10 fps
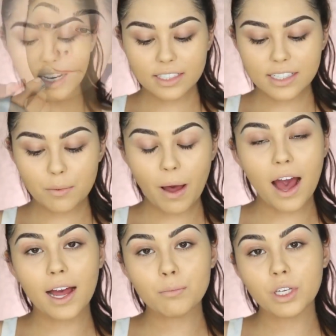Next up,
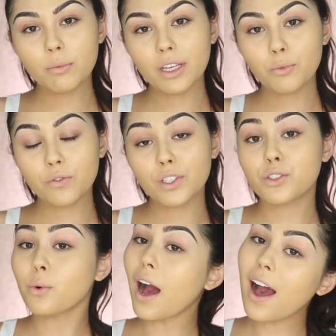I'm going to be moving
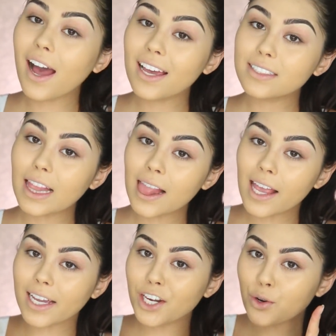to eyes
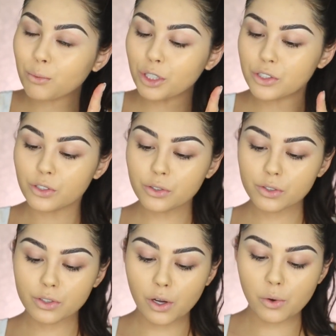like I normally do.
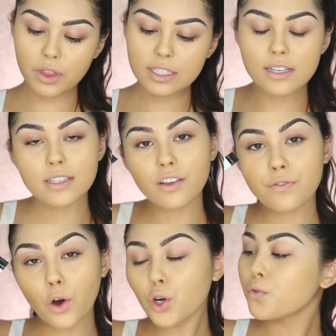So this is the
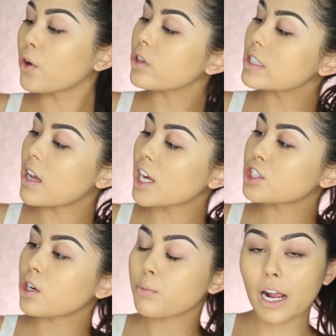Photo Focus
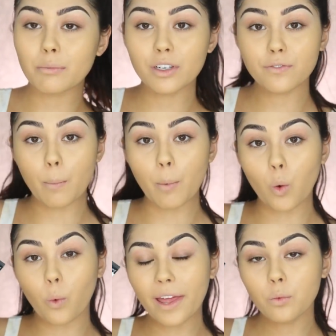Eyeshadow Primer from
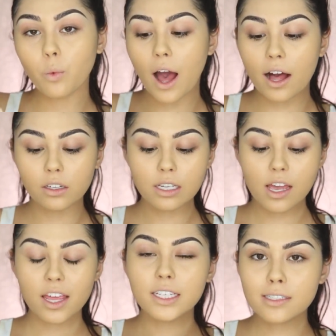Wet n Wild.
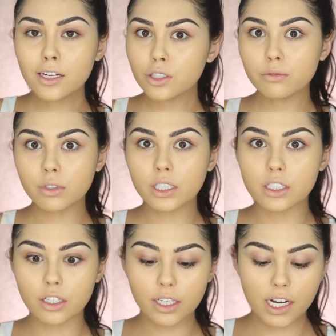This is actually really
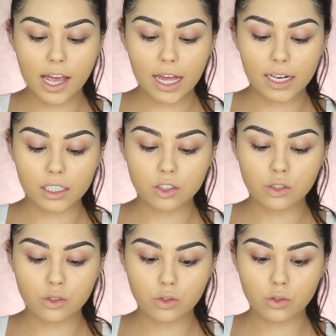good and it's
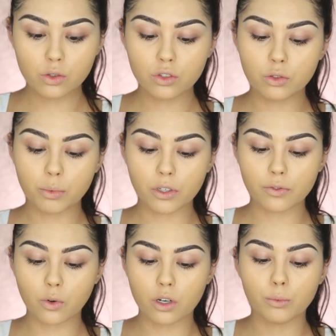super
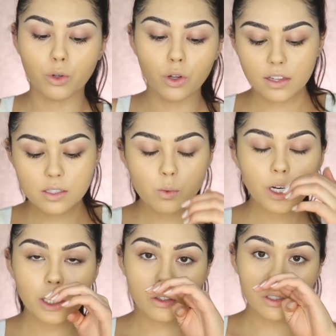affordable. This is
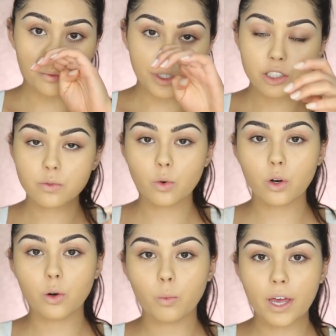what I usually reach
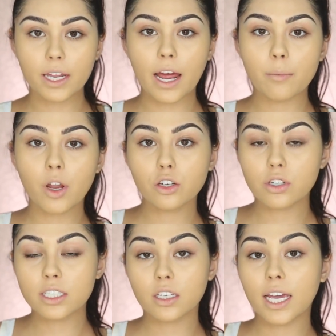for when I'm not
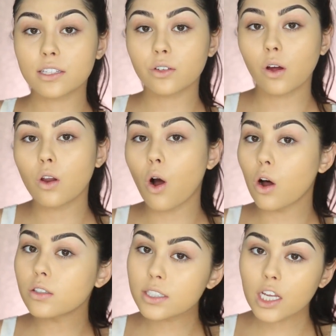trying to cancel out
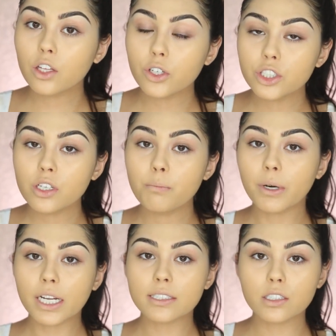all discoloration,
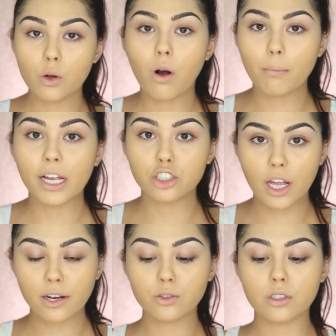but I still want my
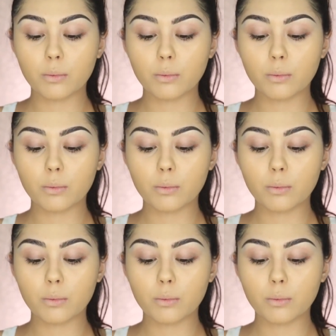shadows